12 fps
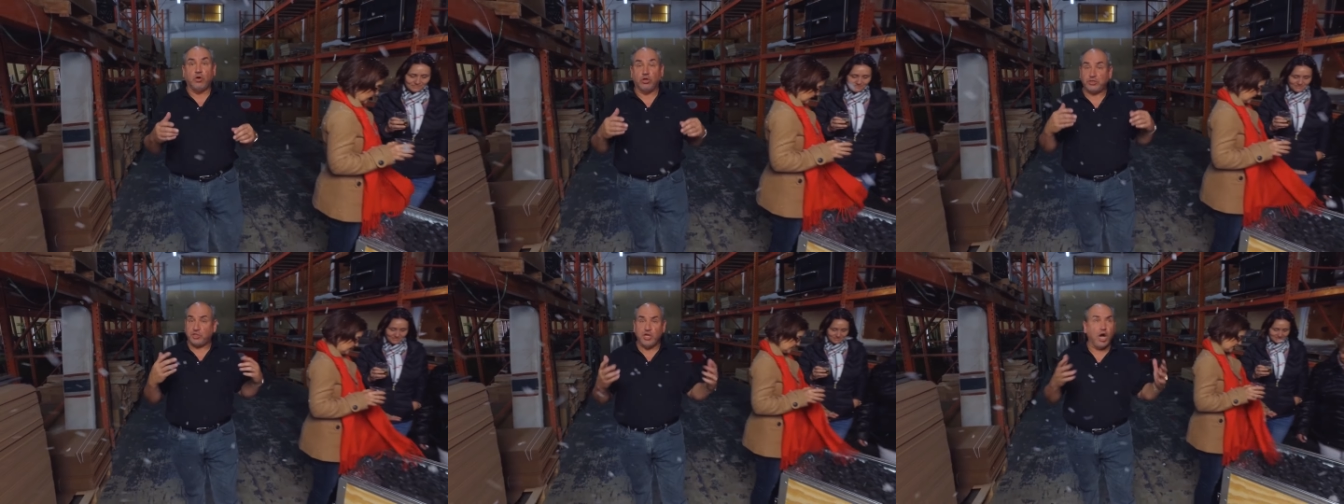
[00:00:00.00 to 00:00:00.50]

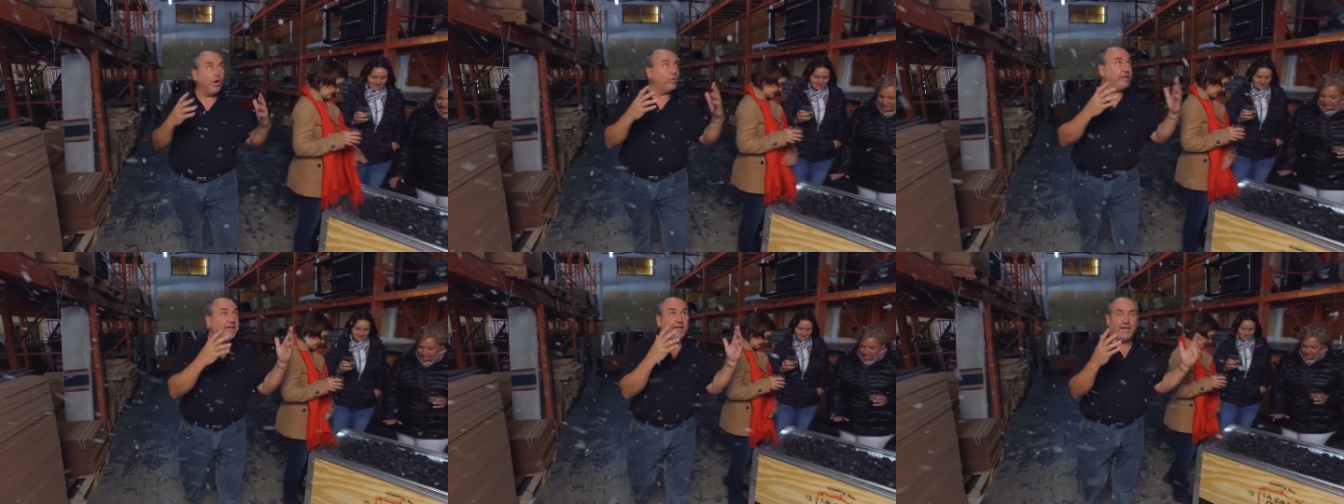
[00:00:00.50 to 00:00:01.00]
or snow
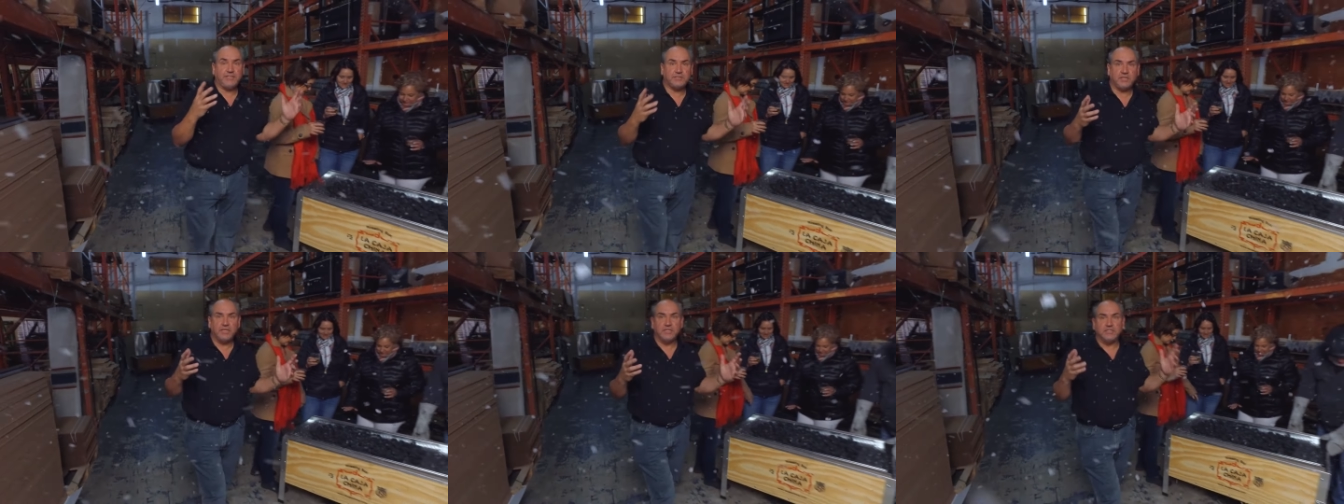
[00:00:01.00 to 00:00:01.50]
it is,
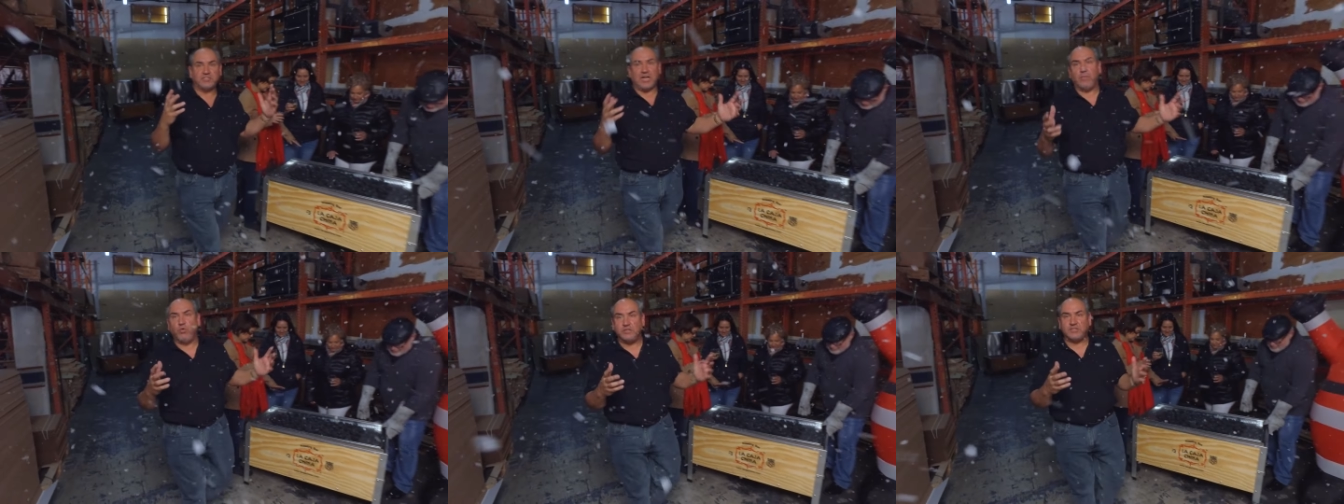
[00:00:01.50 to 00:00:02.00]

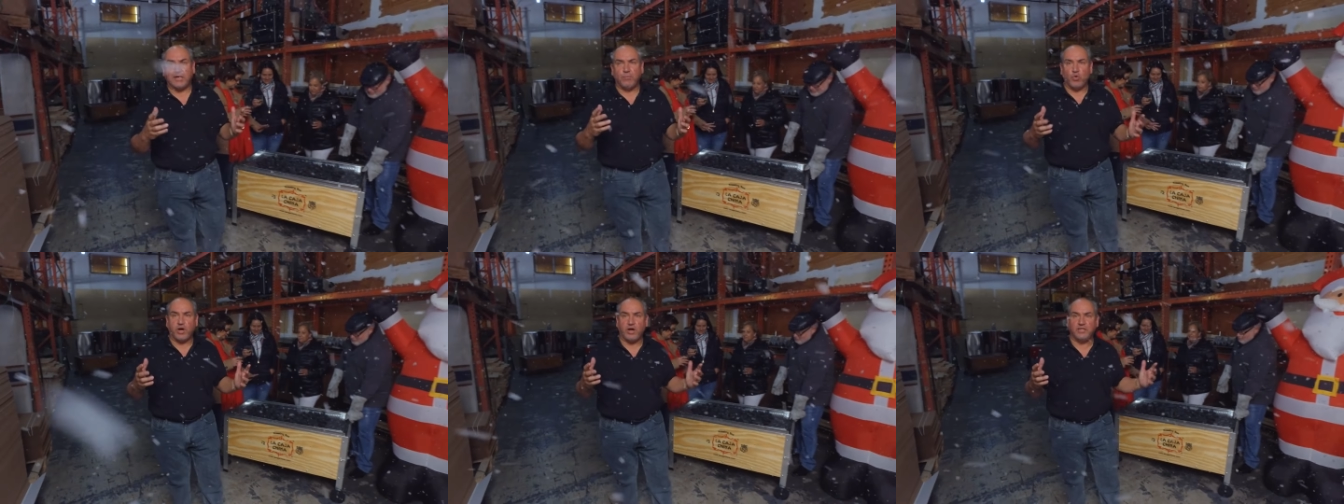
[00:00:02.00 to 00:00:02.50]
someone
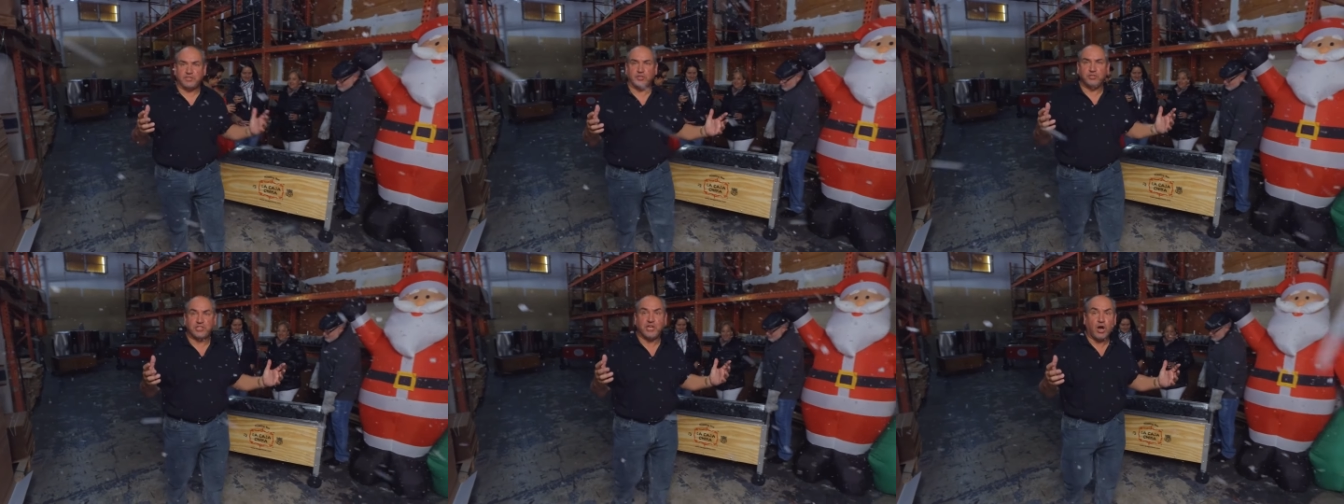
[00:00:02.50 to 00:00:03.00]
somewhere
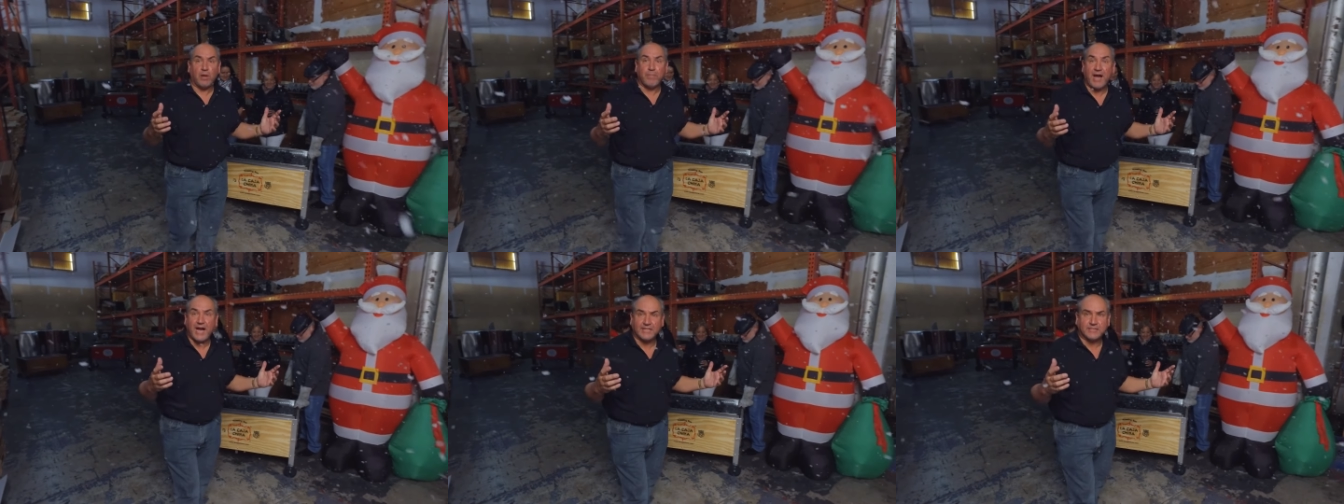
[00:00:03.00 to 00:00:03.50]
is
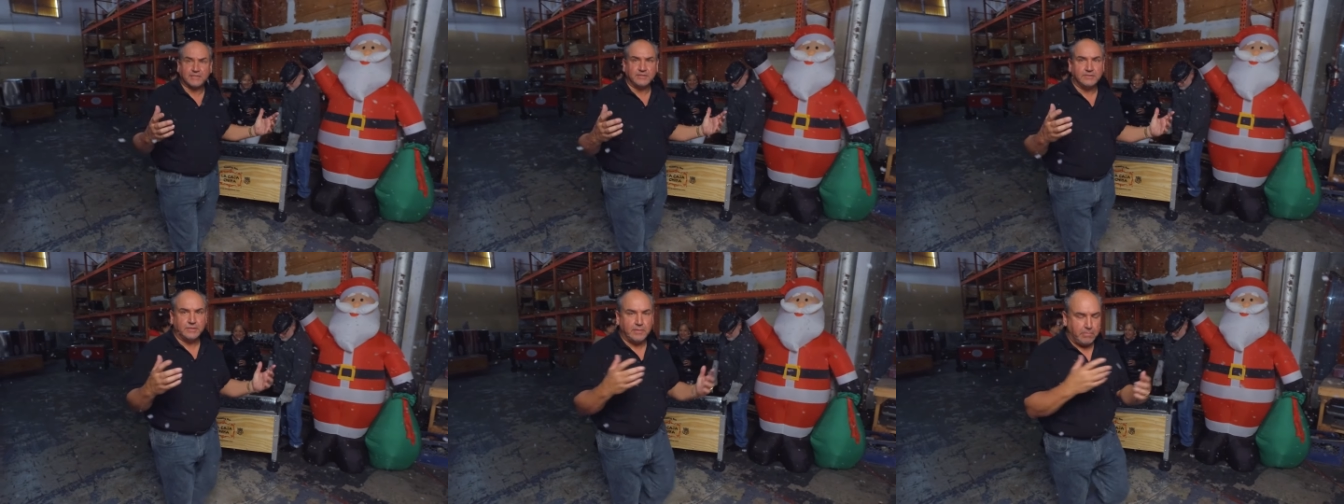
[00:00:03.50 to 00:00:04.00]
using our
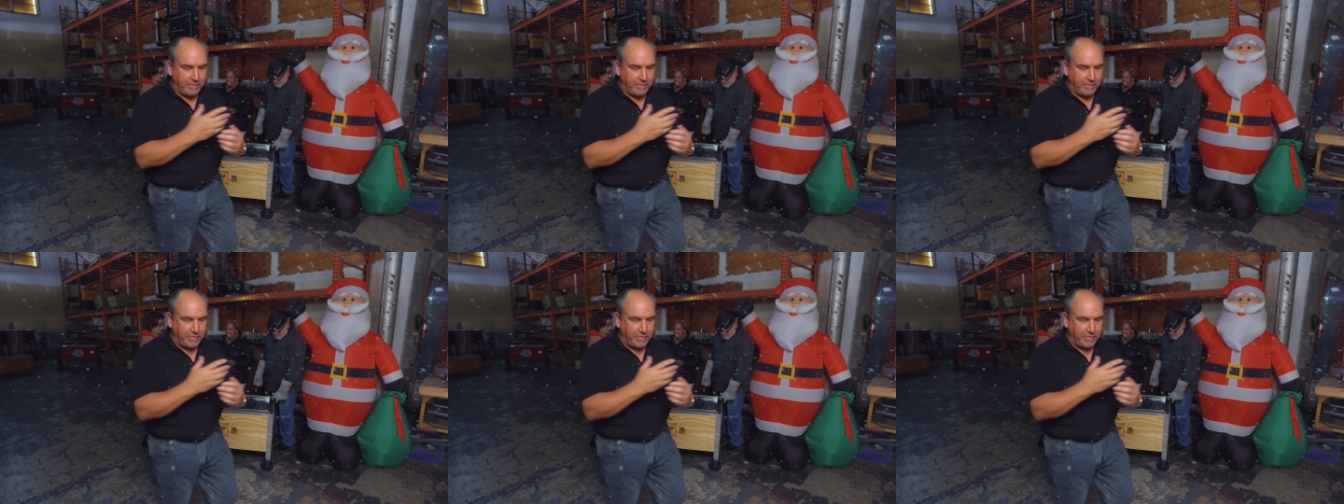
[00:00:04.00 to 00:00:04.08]
box.